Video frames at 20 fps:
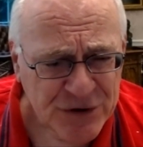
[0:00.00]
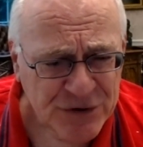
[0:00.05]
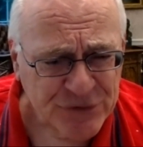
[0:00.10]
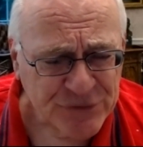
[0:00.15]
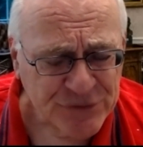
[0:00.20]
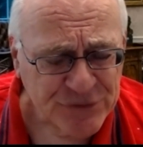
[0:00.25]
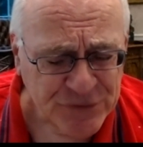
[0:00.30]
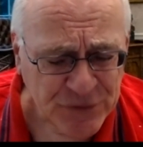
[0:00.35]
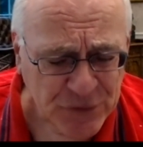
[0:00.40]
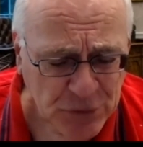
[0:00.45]

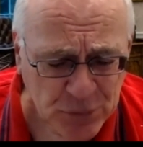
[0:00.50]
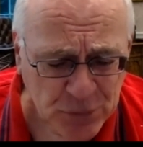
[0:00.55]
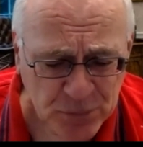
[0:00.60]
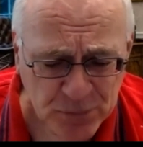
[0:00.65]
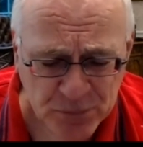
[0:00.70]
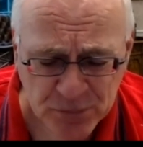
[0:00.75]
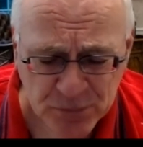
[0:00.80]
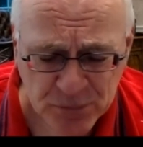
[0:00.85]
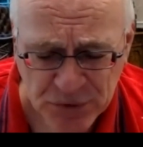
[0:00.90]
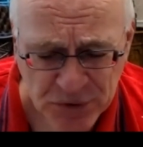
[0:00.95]
So,
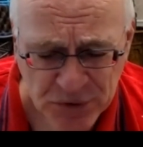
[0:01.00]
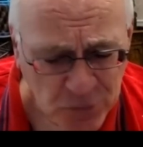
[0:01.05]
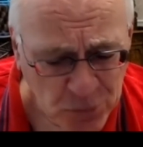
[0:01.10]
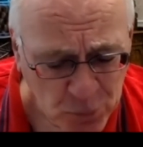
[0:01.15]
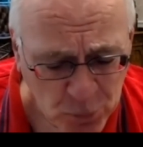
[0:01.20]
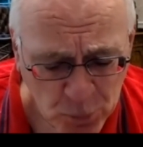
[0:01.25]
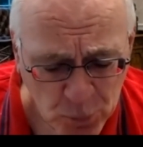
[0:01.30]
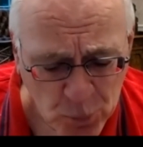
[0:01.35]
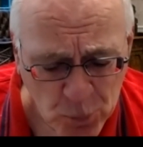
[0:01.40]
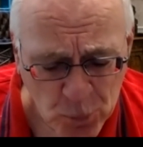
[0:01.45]
you know,
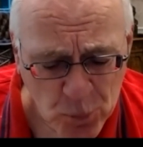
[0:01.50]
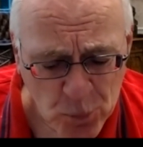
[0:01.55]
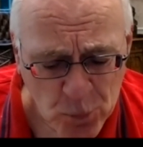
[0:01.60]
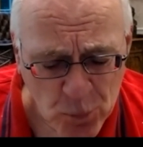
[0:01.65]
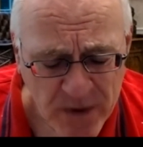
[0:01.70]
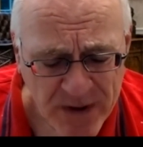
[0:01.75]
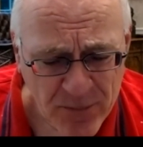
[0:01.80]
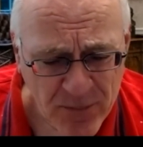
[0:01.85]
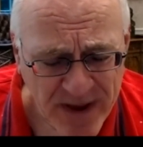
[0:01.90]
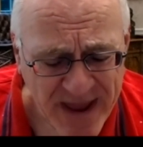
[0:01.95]

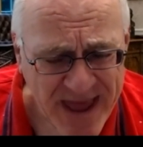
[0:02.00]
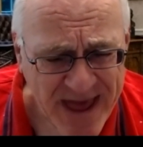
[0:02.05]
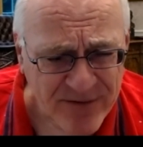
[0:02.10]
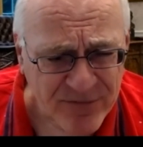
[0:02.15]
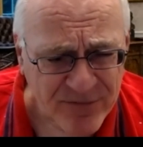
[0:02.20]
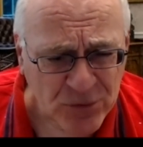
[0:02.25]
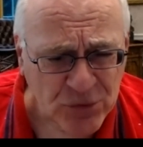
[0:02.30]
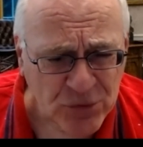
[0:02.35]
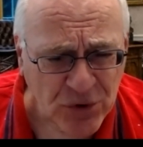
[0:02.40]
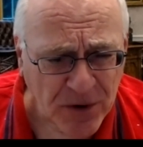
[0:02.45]
we have
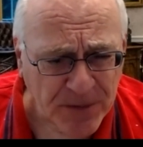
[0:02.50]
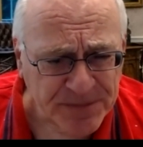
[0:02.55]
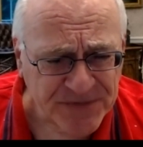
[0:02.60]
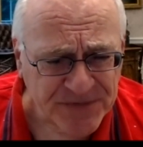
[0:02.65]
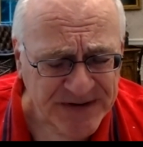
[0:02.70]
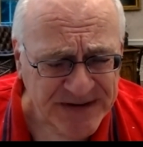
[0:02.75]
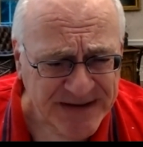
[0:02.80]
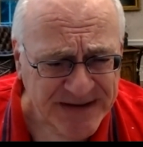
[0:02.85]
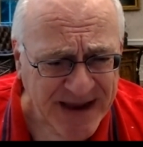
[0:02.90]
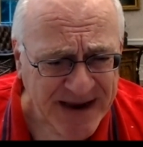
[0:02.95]

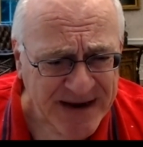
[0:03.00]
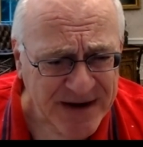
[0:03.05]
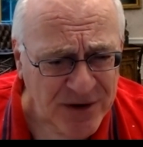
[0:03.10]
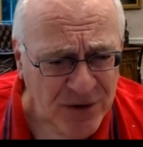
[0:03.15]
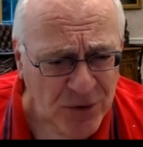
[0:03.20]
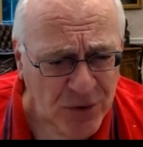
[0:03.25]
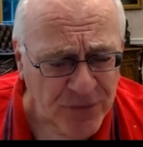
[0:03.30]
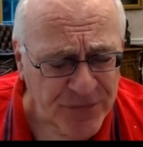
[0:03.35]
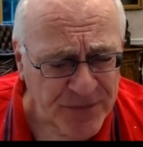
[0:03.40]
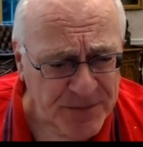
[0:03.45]
autopsy
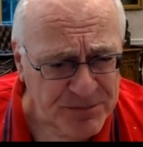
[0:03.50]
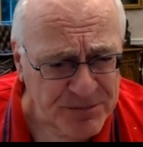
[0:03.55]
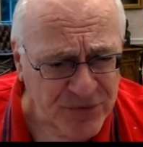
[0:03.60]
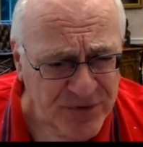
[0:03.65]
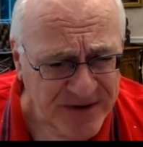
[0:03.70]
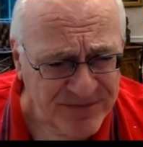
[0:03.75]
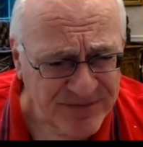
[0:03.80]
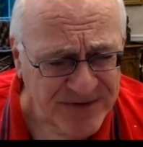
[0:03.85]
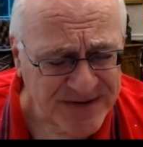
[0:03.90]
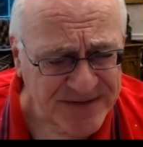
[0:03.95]
data on the
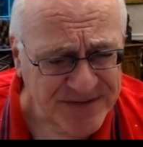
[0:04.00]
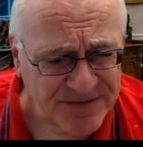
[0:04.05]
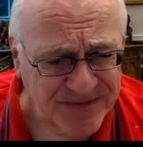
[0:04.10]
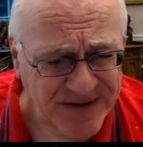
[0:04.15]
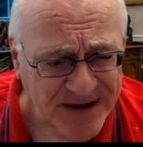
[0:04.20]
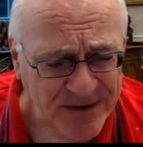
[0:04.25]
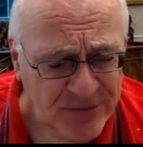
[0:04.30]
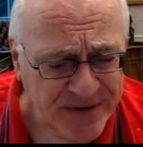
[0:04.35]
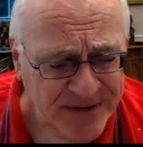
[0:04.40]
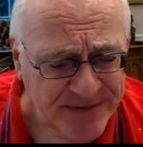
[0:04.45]
previous
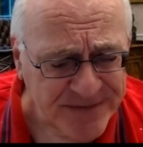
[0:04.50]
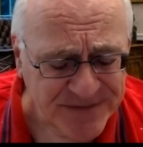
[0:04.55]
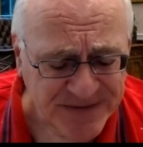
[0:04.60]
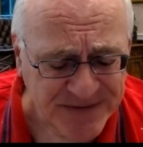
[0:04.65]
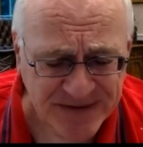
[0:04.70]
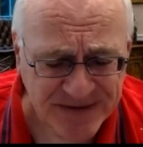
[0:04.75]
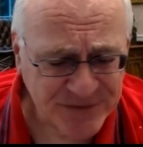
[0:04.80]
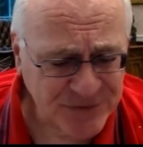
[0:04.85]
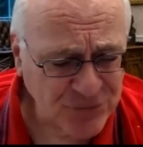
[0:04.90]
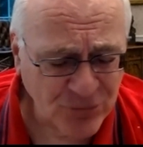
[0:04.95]
variants,
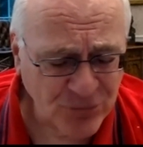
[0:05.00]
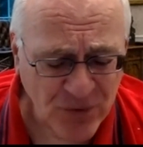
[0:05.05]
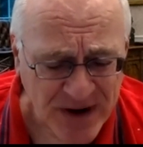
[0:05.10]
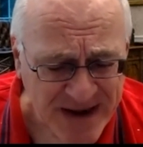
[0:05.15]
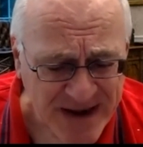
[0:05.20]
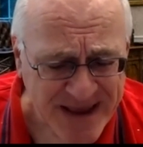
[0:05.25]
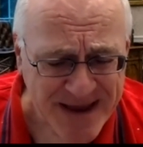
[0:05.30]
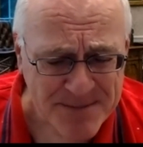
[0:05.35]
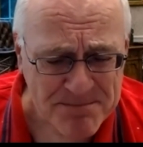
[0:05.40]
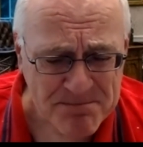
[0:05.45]
and it's
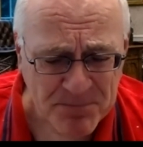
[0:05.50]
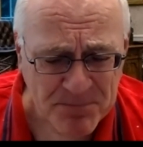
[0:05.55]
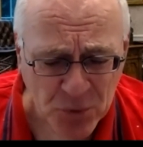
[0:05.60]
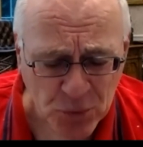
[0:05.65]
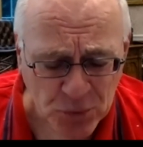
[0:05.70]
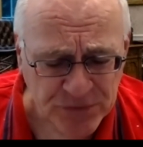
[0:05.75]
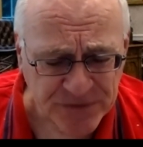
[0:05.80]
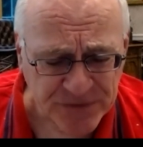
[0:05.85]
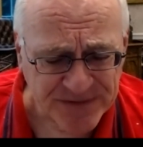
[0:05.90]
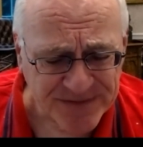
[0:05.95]
really
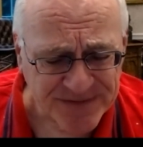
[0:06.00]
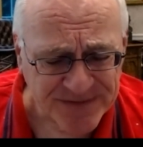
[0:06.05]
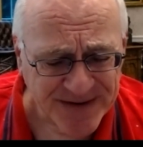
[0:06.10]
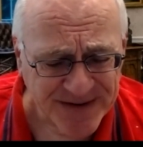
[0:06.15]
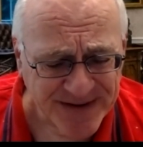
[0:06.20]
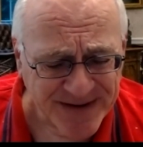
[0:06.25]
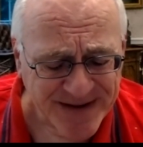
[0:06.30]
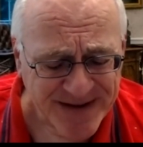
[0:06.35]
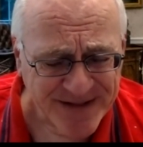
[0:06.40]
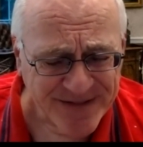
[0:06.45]
important
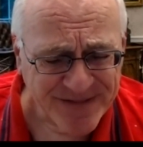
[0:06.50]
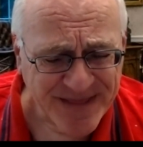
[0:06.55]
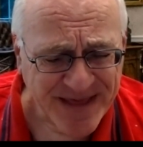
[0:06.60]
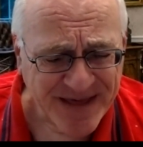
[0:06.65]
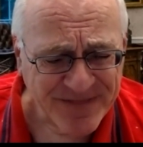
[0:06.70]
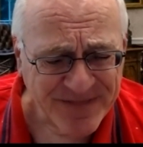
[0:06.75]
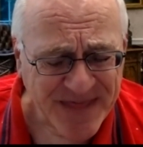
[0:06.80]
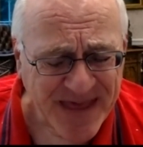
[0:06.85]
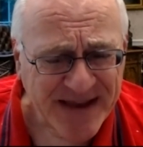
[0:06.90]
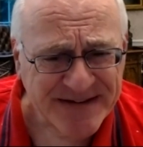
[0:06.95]

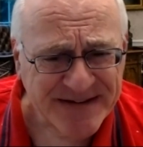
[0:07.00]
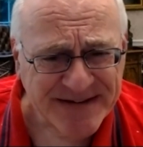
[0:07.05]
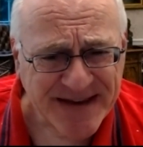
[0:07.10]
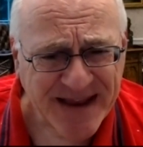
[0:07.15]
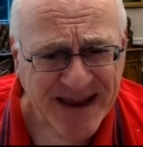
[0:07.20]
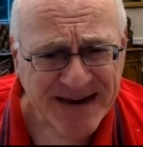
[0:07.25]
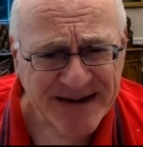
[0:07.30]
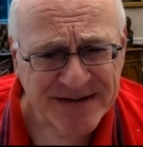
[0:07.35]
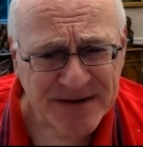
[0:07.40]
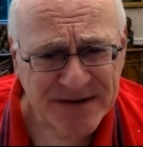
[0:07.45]
that that
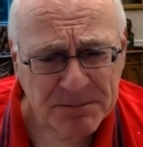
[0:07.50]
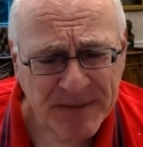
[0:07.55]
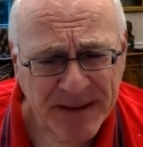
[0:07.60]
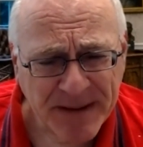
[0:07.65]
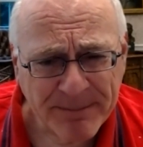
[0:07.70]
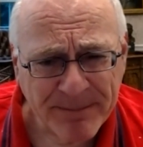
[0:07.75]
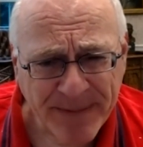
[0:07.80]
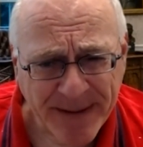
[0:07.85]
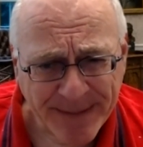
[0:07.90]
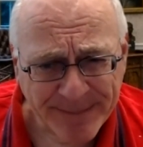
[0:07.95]
data be
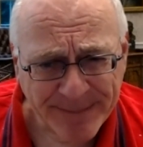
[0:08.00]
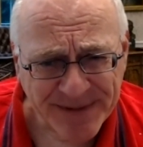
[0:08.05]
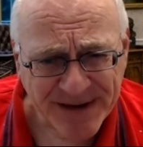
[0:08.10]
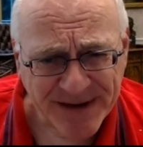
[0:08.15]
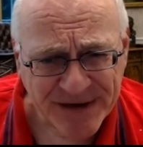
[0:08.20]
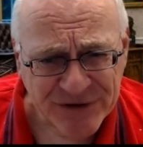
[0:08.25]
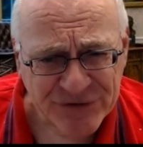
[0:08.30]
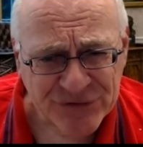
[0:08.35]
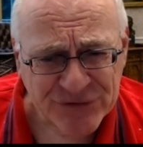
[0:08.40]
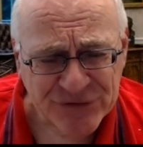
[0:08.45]

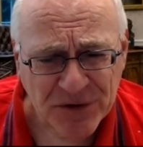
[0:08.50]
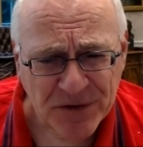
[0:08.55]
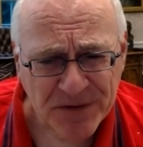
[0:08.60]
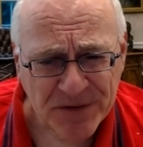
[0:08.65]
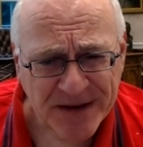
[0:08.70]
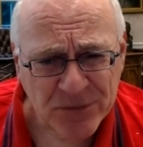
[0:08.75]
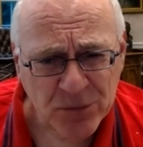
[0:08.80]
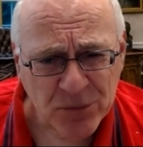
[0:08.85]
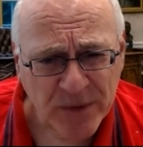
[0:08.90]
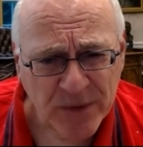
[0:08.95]
published so
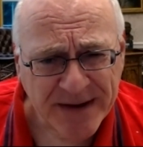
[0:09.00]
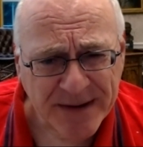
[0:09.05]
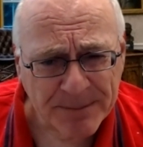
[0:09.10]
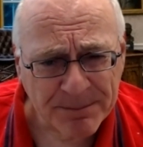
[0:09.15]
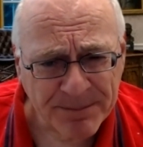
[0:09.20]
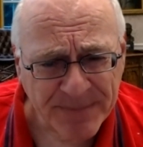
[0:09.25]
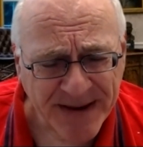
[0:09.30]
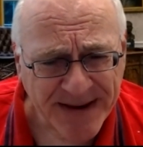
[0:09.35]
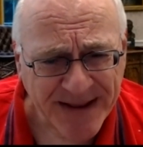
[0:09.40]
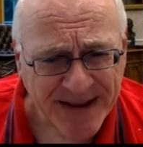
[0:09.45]
that we can
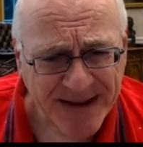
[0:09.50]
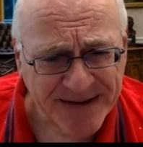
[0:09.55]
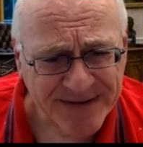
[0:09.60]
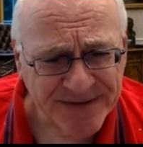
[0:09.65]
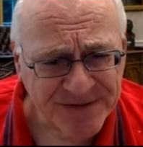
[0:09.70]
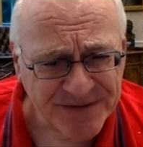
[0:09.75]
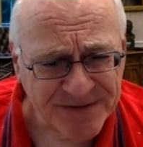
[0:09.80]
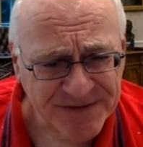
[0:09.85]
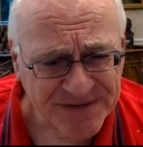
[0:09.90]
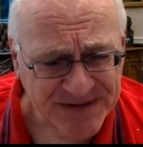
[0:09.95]
better
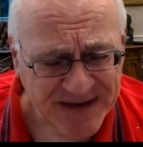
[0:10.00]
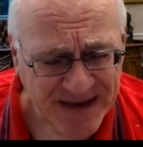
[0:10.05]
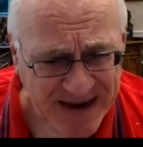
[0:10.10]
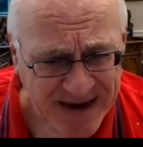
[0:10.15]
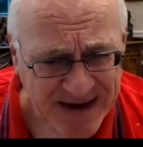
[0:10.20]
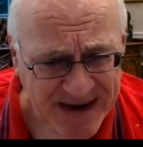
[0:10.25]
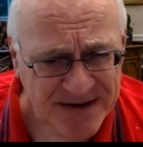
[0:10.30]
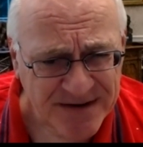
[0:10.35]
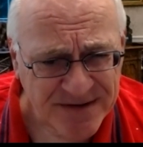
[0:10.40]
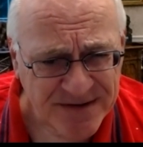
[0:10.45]

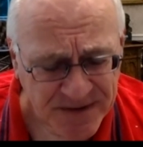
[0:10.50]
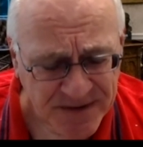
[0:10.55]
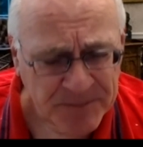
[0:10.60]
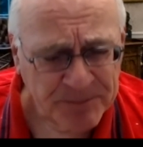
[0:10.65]
understand